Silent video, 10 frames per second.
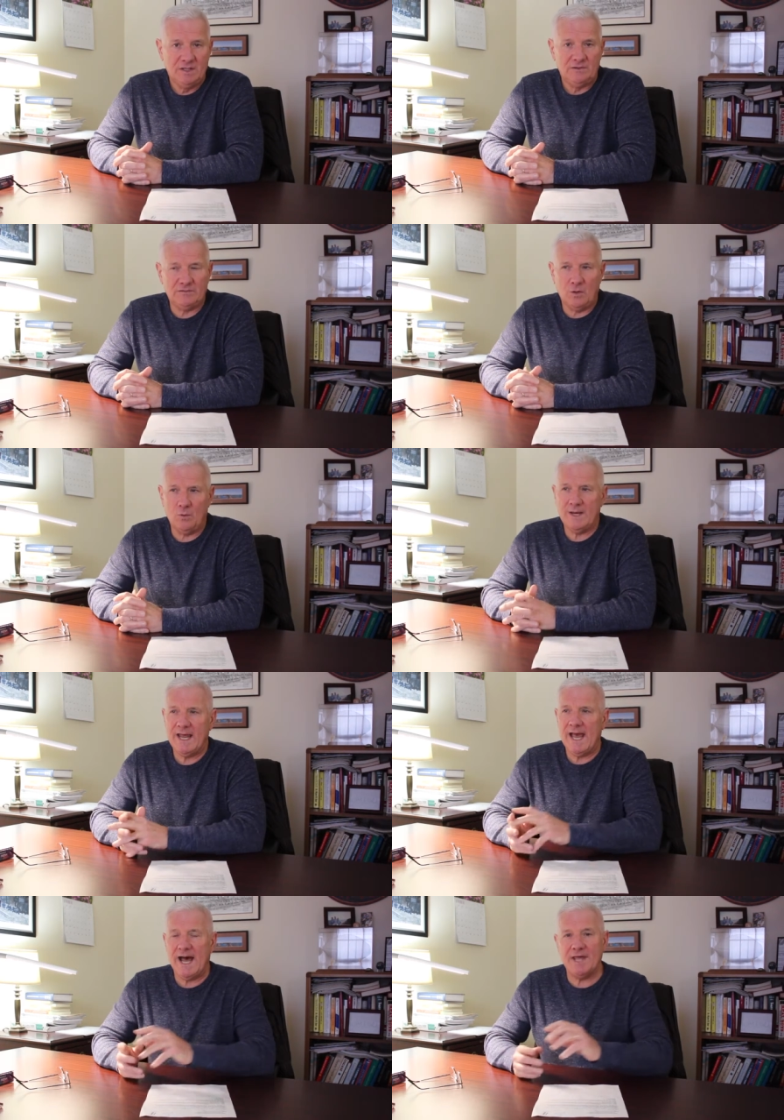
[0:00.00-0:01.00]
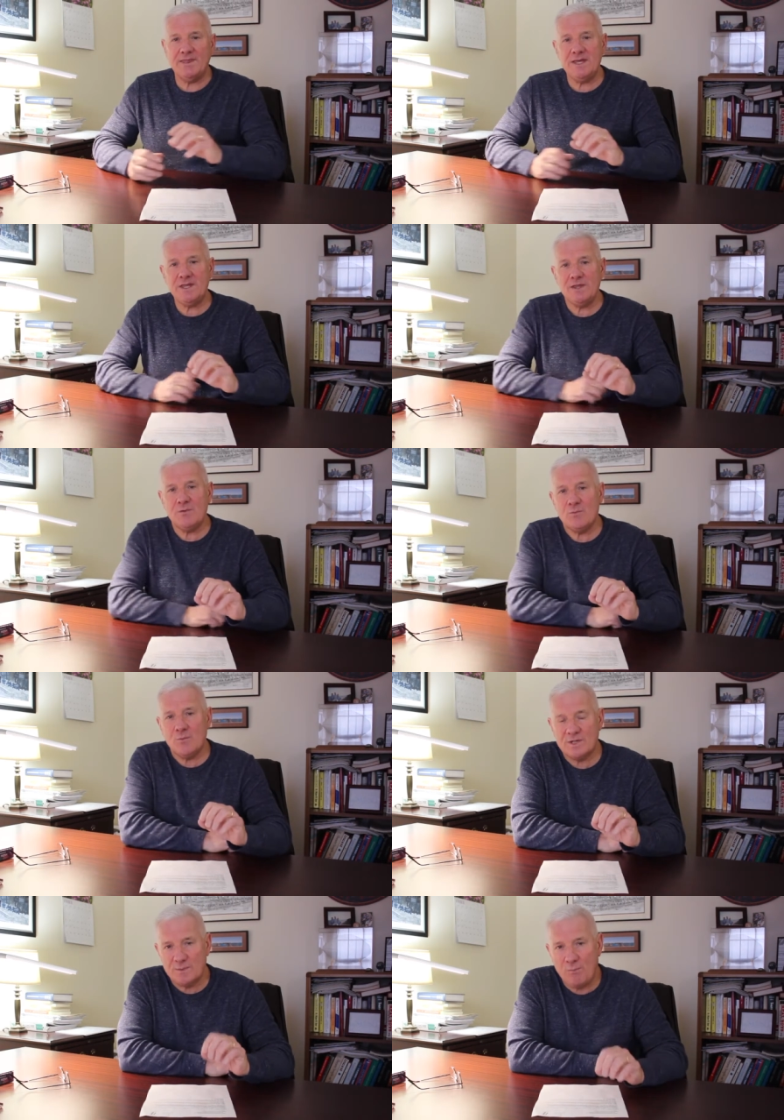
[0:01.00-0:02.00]
So I think
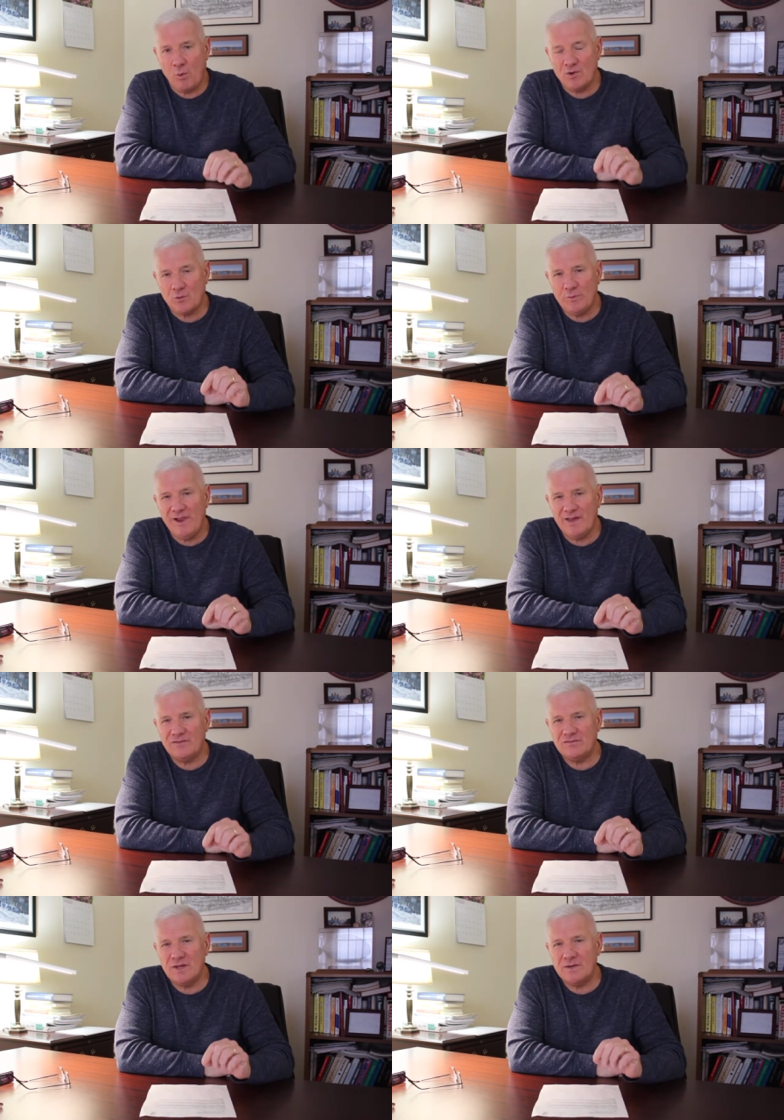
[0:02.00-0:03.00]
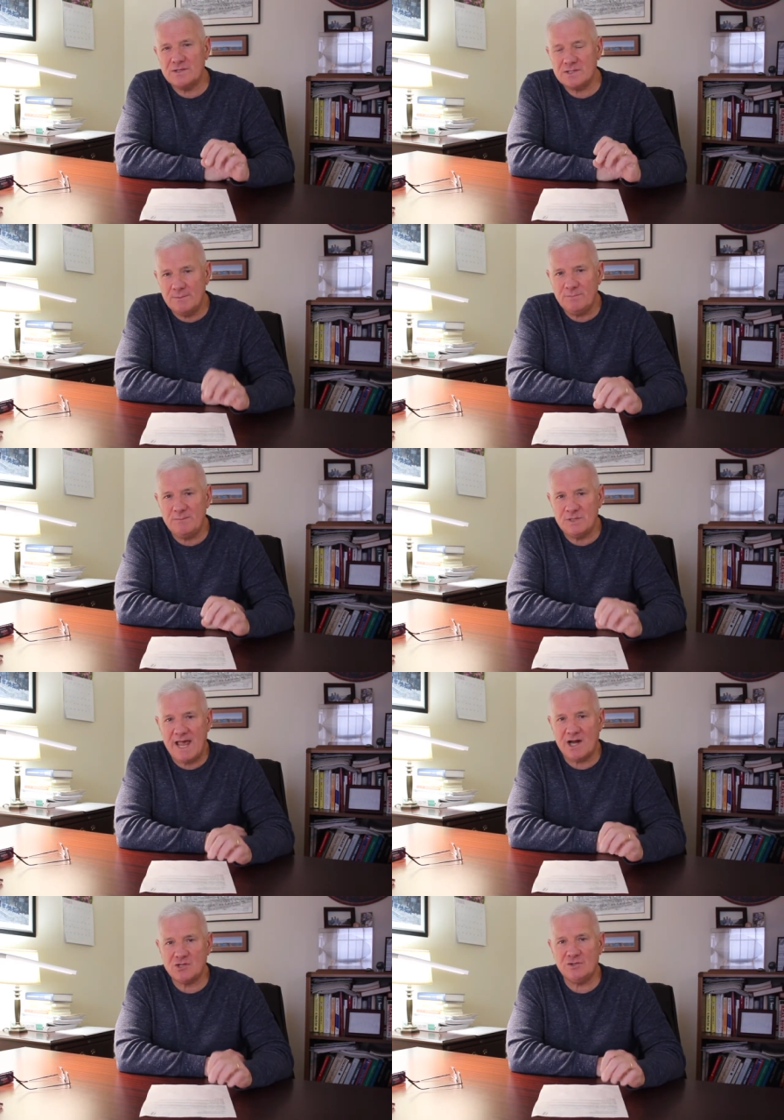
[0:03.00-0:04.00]
what's important to realize is that symptoms
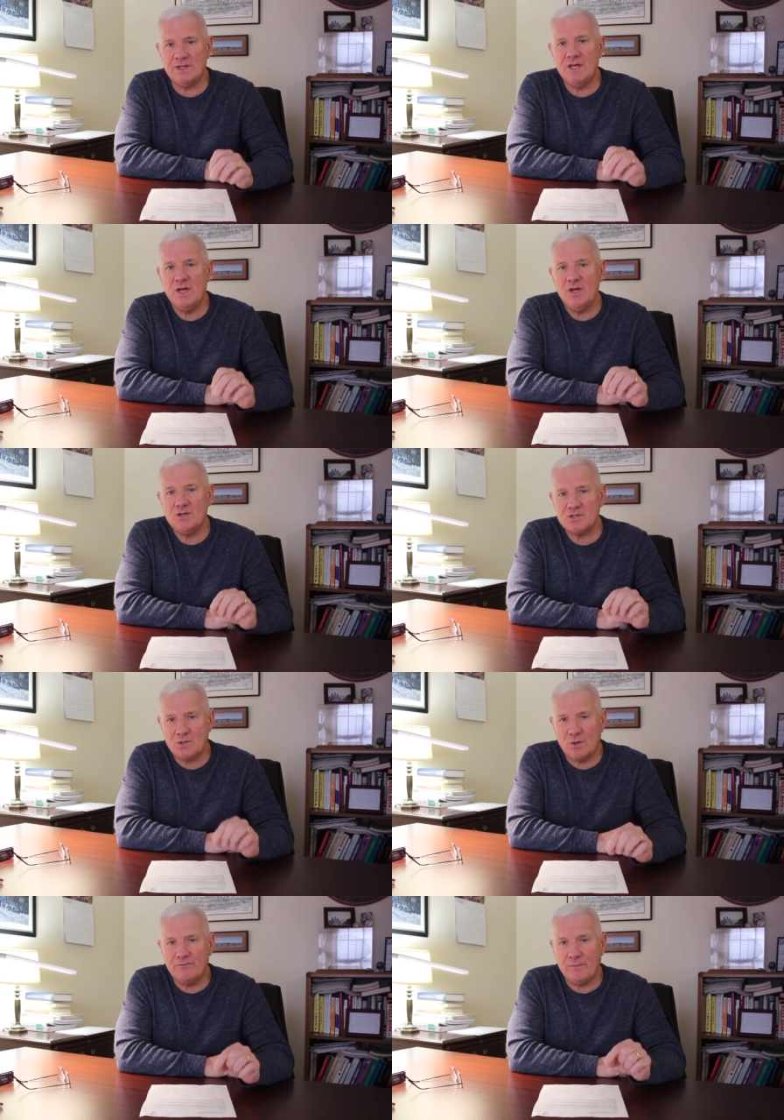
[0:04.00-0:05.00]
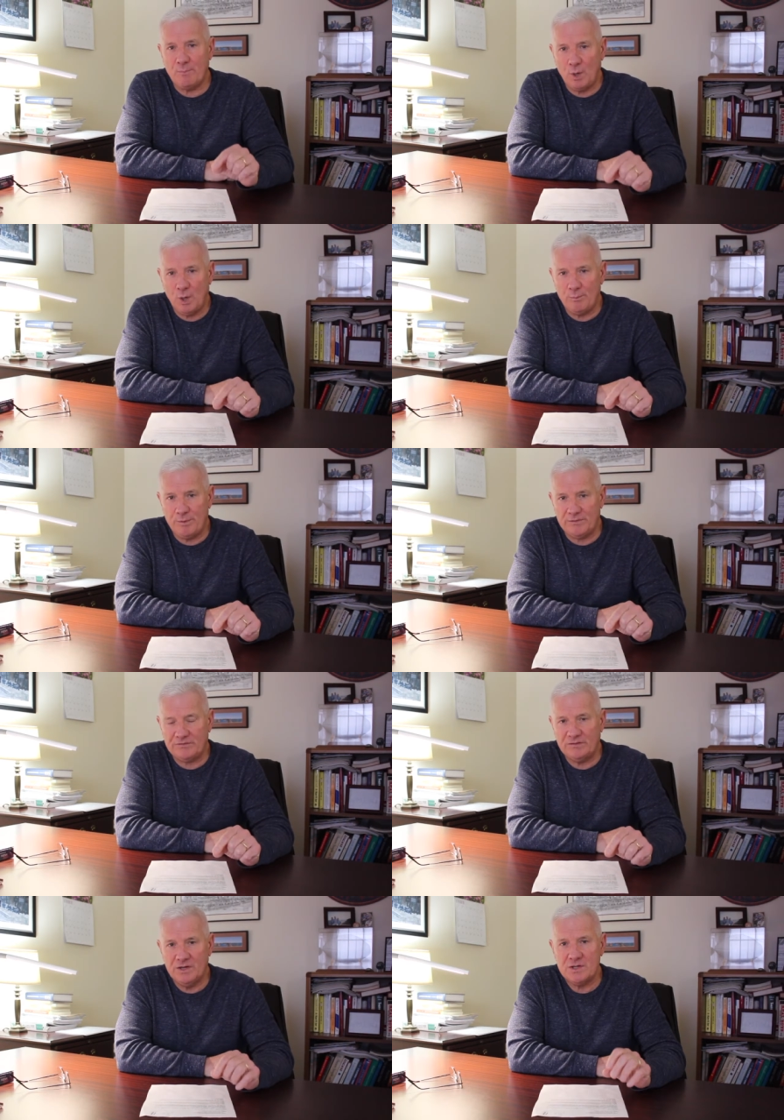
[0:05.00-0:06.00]
actually serve a
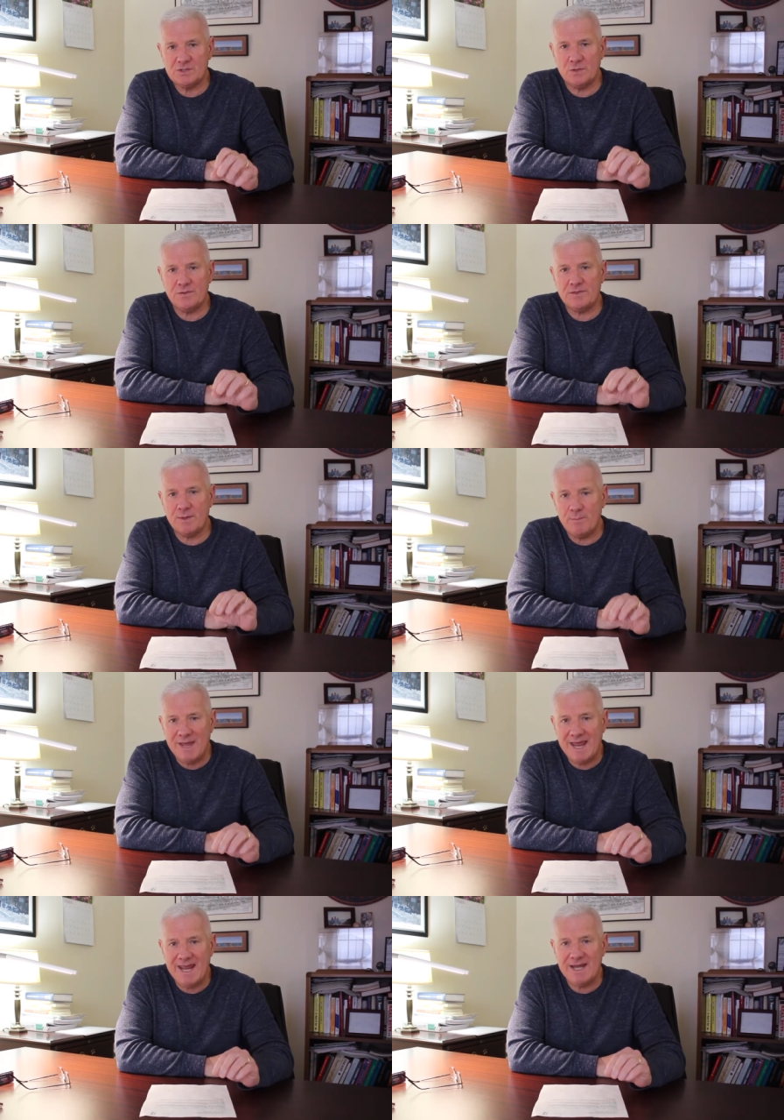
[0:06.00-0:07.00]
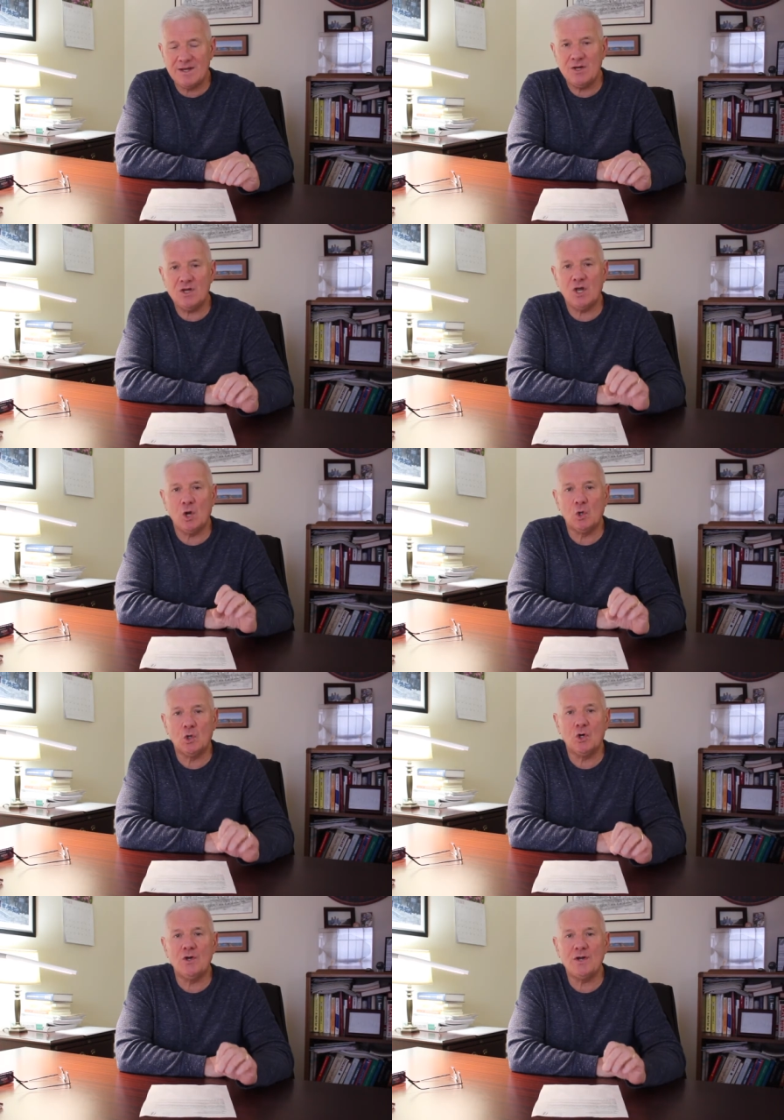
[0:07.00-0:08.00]
purpose so that the pain can
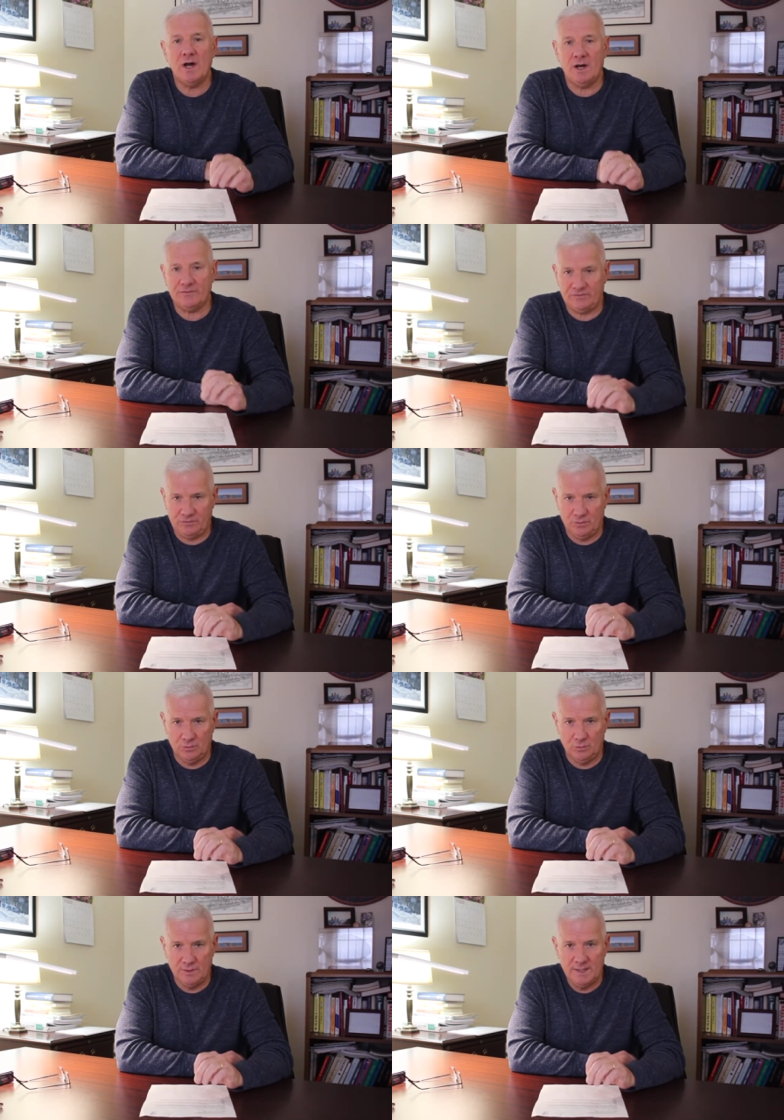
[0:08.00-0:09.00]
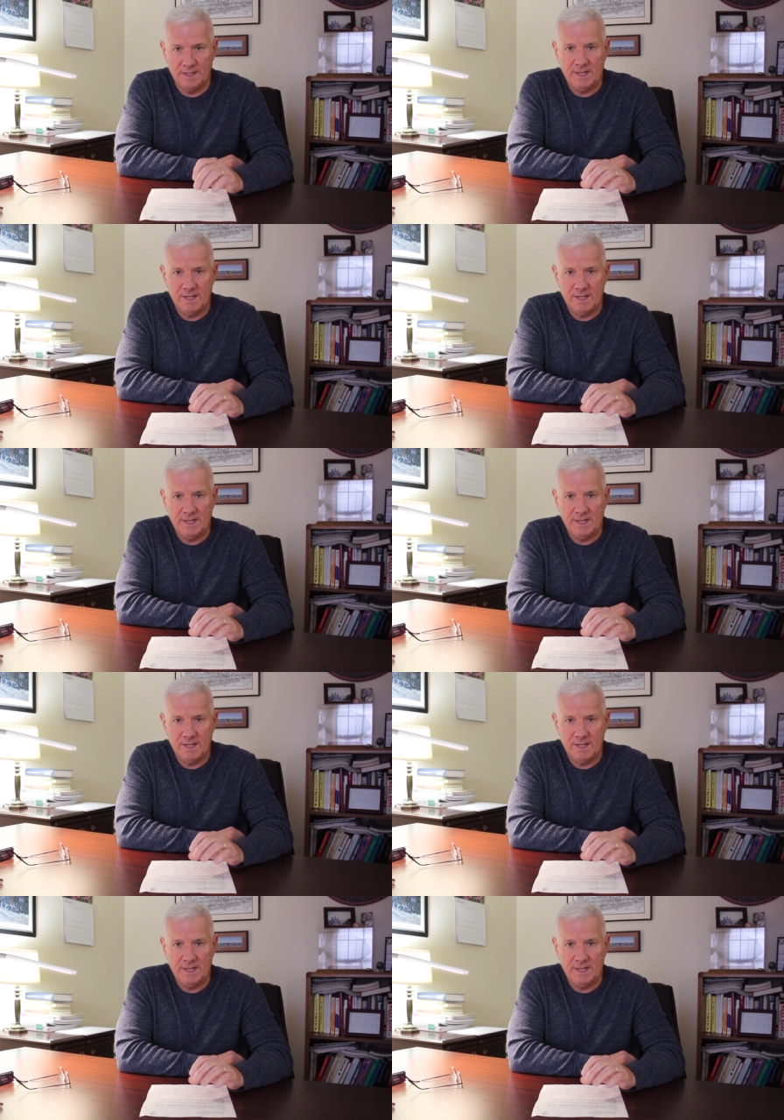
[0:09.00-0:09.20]
alert us to